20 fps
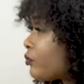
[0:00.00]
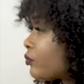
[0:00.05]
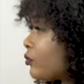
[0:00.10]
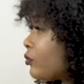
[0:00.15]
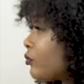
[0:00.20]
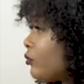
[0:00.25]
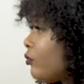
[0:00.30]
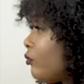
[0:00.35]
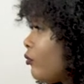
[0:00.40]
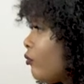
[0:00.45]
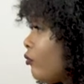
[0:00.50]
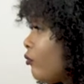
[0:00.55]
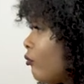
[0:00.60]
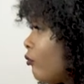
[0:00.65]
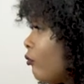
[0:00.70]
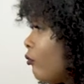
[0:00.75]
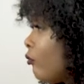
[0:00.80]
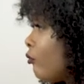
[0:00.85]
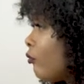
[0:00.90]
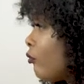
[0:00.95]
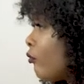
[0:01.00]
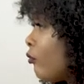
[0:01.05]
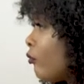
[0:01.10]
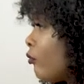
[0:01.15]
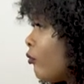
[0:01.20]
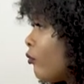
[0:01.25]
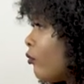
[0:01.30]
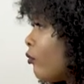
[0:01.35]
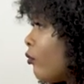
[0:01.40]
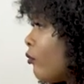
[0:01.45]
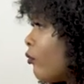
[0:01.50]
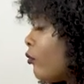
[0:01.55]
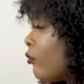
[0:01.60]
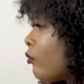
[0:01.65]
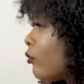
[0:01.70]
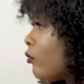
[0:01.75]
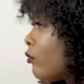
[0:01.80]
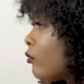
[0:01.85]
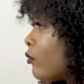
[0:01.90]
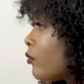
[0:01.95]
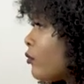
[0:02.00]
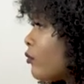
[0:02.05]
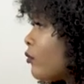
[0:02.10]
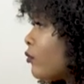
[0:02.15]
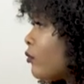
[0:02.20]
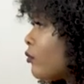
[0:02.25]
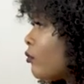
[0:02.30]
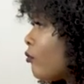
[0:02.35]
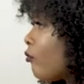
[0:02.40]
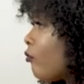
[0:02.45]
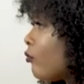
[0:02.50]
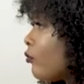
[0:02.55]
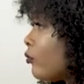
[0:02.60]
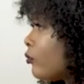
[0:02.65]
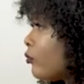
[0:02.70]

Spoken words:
(silent)